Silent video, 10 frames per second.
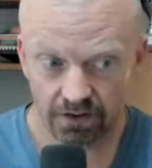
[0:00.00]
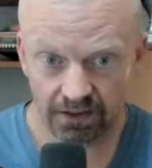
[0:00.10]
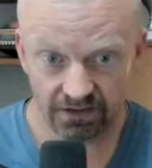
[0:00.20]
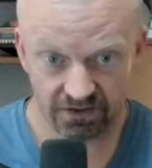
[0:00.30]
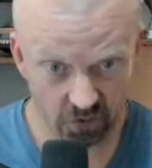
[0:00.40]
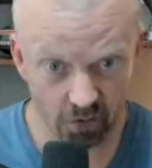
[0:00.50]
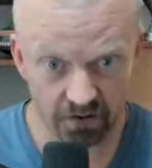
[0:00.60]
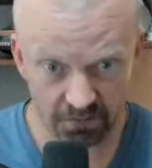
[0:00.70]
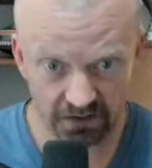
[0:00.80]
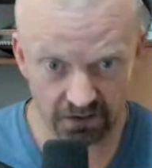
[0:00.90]
and store
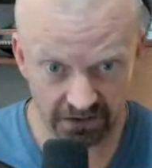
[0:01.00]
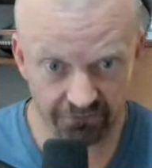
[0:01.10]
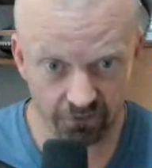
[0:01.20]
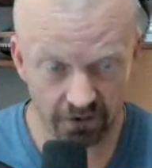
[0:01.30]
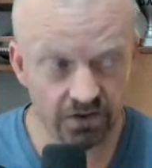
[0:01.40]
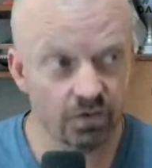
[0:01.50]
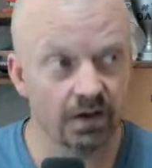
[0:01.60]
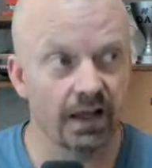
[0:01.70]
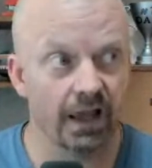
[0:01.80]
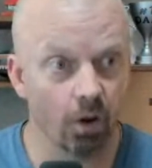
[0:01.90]
them in the liver, and you
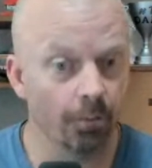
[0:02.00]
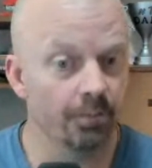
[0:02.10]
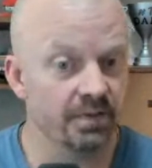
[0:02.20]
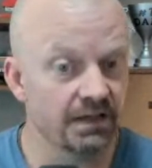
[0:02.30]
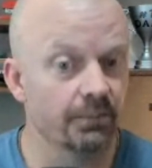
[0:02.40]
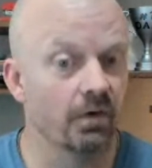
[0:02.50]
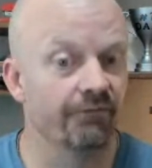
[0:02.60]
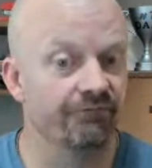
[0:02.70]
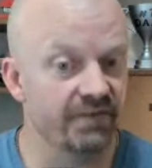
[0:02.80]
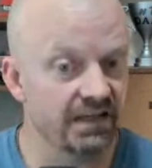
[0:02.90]
can help people
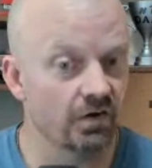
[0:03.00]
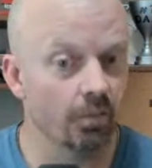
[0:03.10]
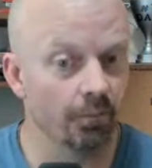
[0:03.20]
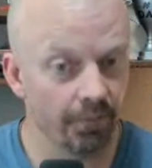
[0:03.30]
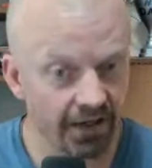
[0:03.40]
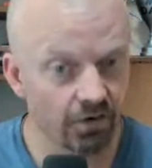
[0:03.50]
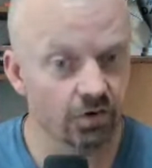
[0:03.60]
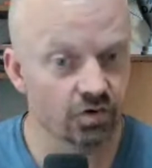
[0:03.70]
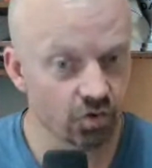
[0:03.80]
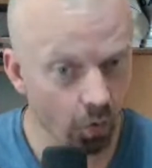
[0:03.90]
feel better
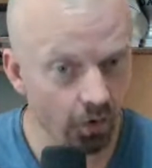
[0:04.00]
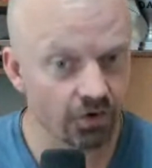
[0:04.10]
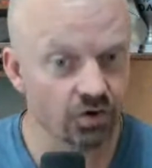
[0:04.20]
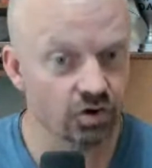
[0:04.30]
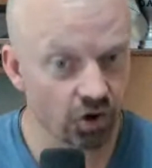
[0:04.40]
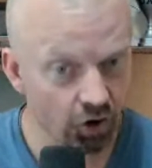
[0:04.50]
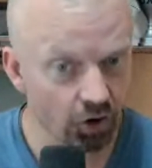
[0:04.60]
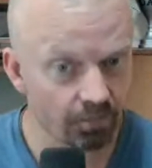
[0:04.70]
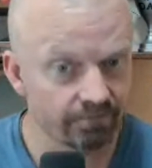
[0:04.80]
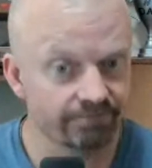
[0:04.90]
short
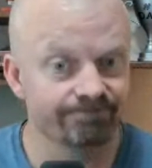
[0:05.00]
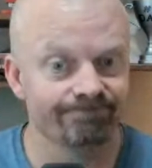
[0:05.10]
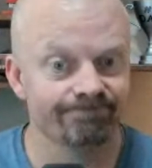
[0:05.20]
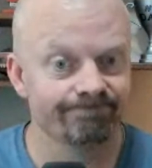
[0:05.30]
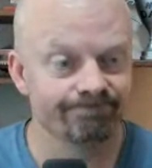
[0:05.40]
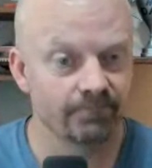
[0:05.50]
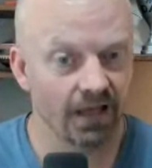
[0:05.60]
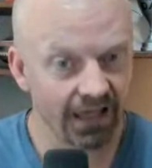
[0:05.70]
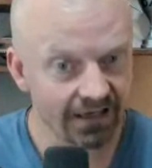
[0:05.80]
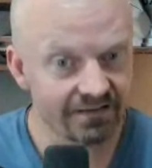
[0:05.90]
term.
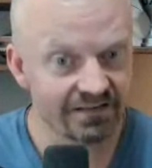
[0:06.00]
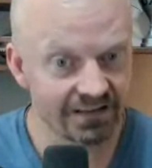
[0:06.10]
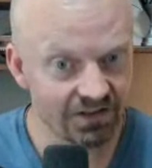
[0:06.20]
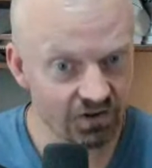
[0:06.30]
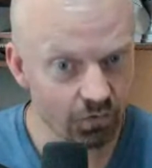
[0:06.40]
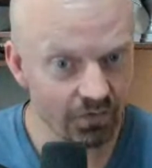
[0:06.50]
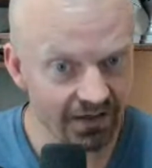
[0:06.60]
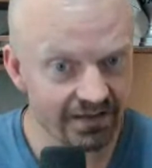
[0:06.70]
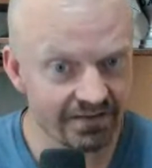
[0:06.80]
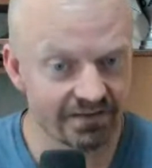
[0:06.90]
Eggs can do
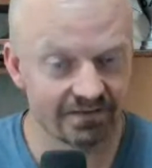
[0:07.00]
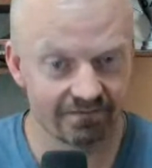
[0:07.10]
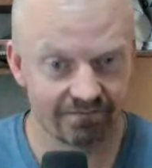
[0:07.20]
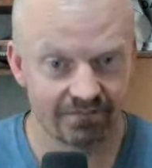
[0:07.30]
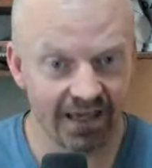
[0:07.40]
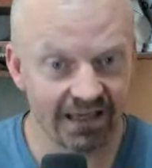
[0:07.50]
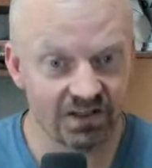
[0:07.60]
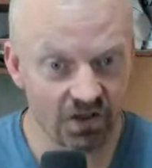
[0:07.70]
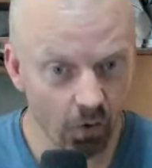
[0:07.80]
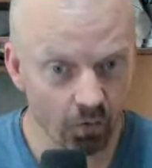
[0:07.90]
this. Egg
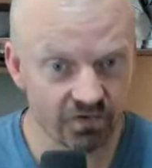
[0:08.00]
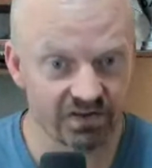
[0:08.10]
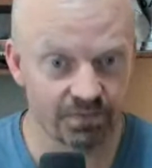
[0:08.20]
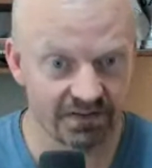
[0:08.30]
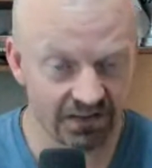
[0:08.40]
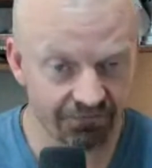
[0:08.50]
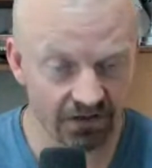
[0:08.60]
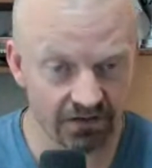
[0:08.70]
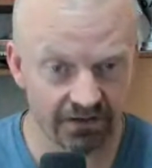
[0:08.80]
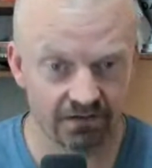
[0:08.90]
yolks
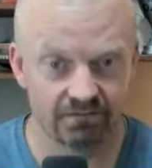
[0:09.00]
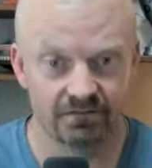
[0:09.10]
specifically.